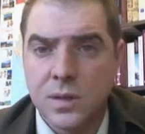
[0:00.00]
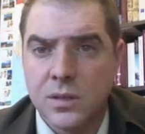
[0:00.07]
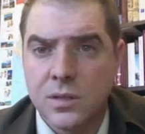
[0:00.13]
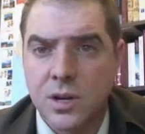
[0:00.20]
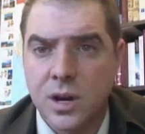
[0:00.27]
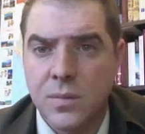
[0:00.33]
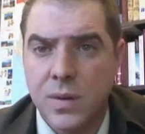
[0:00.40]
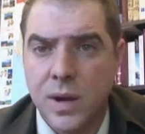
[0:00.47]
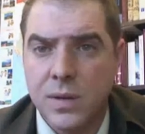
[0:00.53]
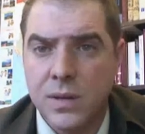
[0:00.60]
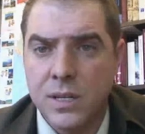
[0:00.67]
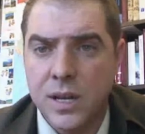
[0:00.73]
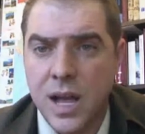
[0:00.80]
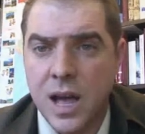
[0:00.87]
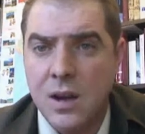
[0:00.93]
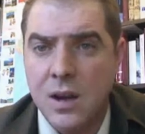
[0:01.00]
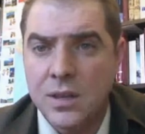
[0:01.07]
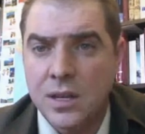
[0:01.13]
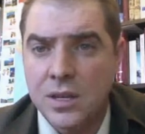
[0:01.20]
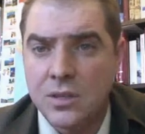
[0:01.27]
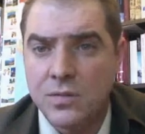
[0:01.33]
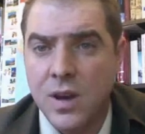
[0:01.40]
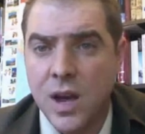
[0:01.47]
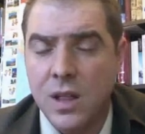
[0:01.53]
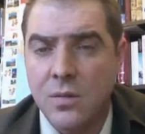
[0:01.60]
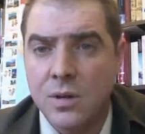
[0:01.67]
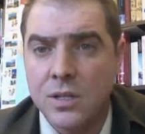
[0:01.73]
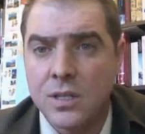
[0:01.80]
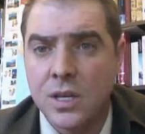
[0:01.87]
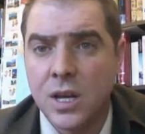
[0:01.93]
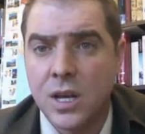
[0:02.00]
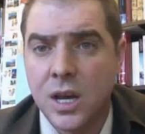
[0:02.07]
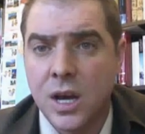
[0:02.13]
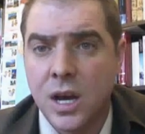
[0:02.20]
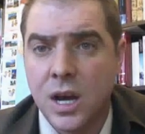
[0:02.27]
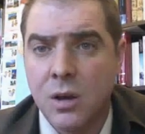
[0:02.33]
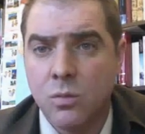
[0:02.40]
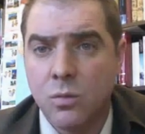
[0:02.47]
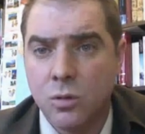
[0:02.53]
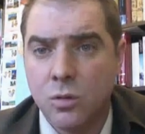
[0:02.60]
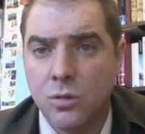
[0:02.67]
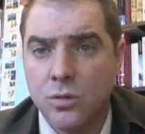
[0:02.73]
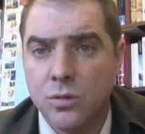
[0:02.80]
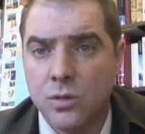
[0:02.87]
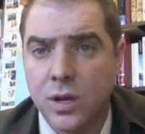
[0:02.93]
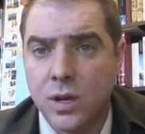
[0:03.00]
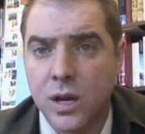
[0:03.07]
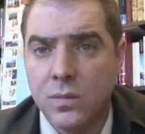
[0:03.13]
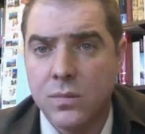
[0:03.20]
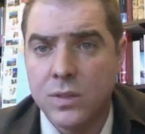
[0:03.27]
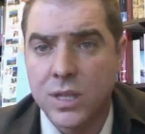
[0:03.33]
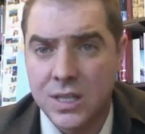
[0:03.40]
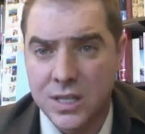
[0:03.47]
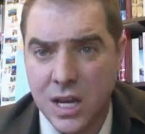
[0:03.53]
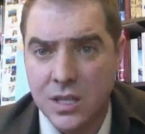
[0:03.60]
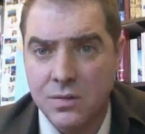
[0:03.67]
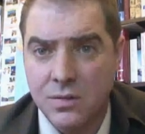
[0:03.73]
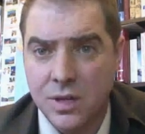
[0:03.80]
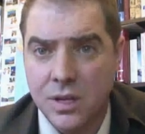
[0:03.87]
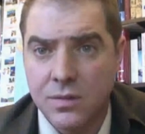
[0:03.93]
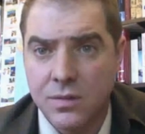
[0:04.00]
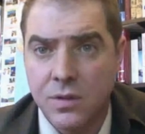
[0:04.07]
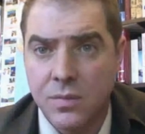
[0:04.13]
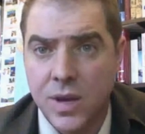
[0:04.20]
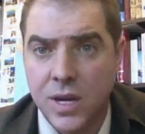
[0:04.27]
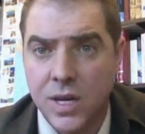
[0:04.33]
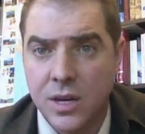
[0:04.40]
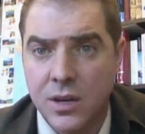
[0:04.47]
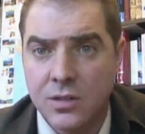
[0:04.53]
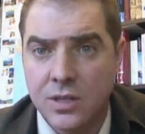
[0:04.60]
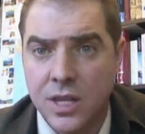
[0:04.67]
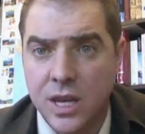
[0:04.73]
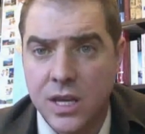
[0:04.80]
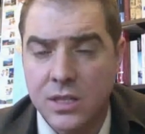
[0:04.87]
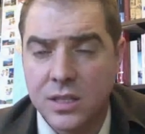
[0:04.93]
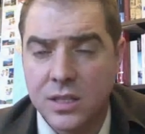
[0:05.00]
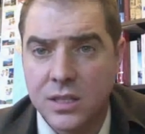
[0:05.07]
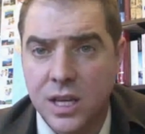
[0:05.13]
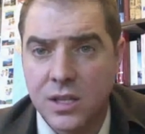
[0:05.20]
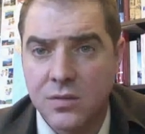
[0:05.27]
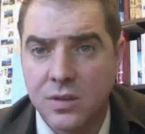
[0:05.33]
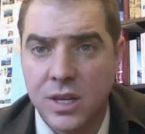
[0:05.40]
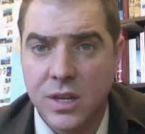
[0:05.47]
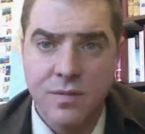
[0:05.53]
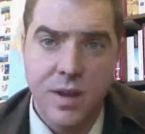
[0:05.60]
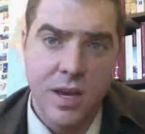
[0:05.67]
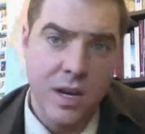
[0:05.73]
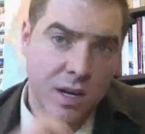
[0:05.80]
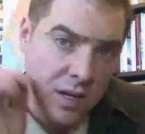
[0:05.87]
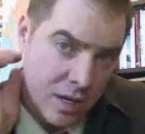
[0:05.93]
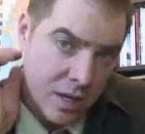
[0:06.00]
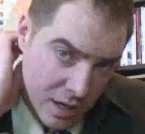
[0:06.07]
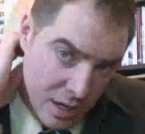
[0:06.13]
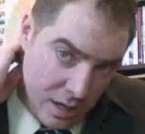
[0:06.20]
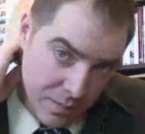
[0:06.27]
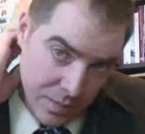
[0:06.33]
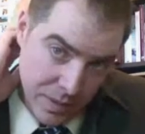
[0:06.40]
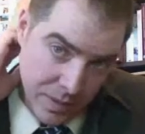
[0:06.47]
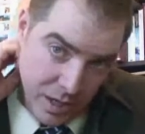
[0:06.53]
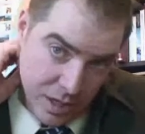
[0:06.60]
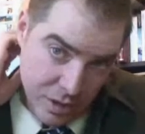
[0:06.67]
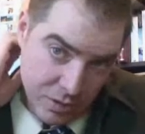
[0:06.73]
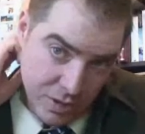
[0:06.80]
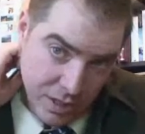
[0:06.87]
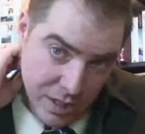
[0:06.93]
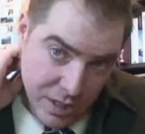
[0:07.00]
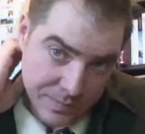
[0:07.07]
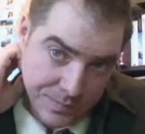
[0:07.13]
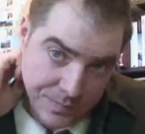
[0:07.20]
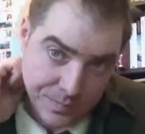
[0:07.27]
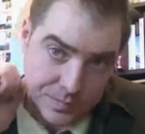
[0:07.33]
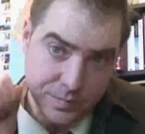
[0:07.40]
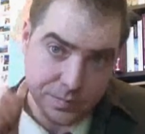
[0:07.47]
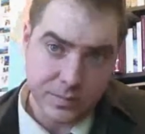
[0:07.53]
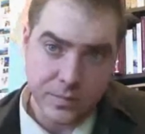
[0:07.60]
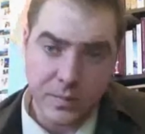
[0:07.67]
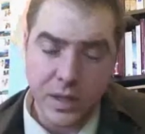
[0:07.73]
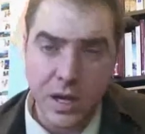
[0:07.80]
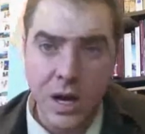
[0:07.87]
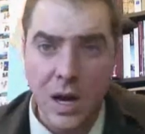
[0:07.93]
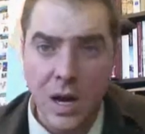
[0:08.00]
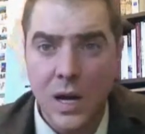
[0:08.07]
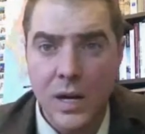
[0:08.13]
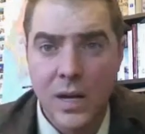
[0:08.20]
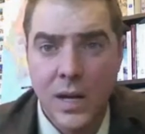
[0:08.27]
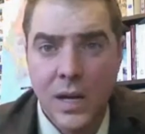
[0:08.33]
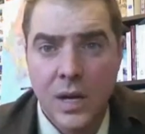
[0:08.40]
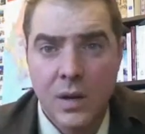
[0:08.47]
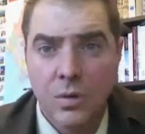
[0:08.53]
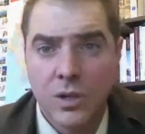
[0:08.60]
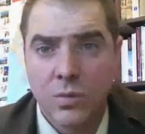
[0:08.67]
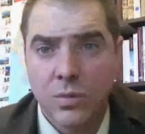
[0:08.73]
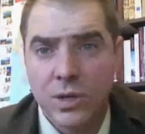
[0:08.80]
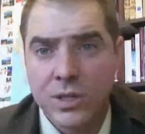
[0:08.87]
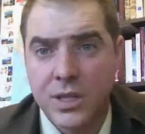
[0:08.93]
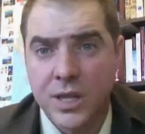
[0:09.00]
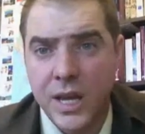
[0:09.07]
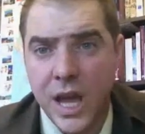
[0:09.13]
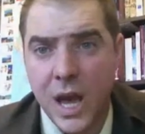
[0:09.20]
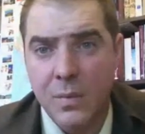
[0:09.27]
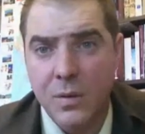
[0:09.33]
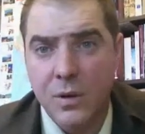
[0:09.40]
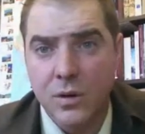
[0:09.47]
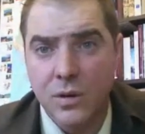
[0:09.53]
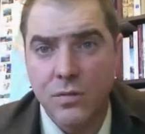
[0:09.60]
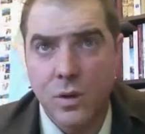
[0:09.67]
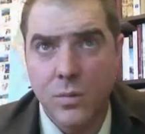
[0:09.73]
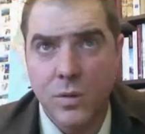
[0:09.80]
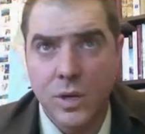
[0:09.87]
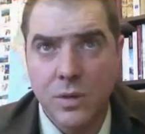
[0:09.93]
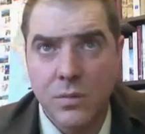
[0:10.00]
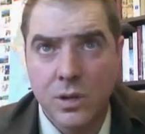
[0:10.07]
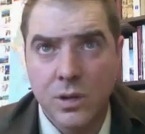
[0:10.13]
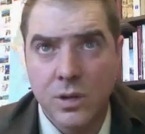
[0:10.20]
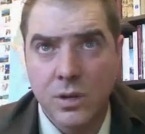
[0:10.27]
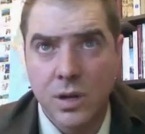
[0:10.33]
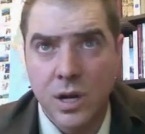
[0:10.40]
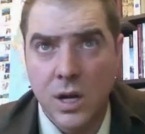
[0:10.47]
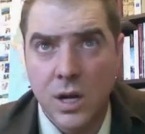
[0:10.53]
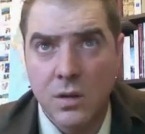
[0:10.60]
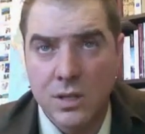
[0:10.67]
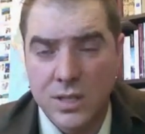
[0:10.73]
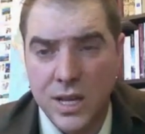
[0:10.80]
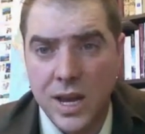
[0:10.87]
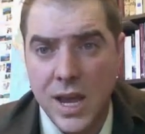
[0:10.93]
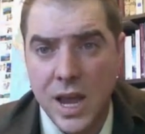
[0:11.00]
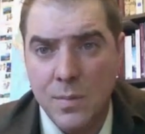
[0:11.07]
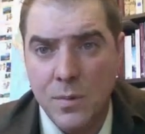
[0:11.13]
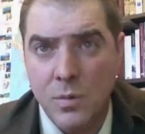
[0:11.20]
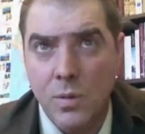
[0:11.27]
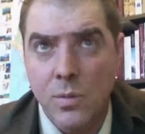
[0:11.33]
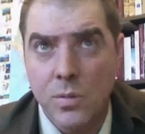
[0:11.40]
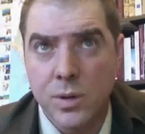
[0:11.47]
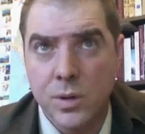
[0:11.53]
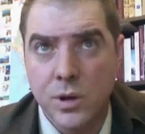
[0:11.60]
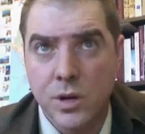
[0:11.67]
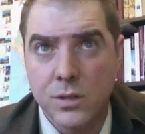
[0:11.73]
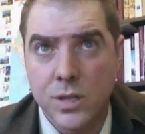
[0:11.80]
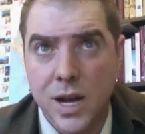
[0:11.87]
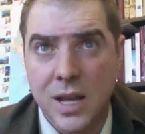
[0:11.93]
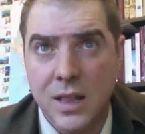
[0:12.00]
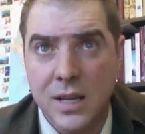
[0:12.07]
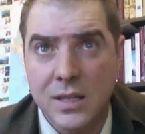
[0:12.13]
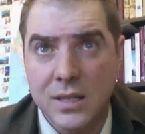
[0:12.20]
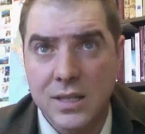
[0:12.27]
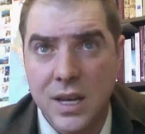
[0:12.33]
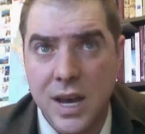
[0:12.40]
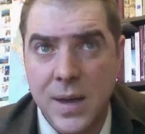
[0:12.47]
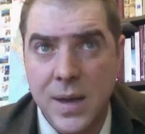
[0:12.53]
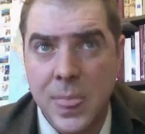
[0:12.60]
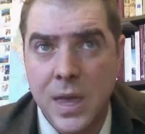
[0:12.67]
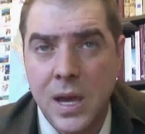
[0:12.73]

started by Yang and then his followers, ruled successfully for many years. They successfully invaded Ayutthaya, which was the capital of what we Siam, or what we call Thailand today.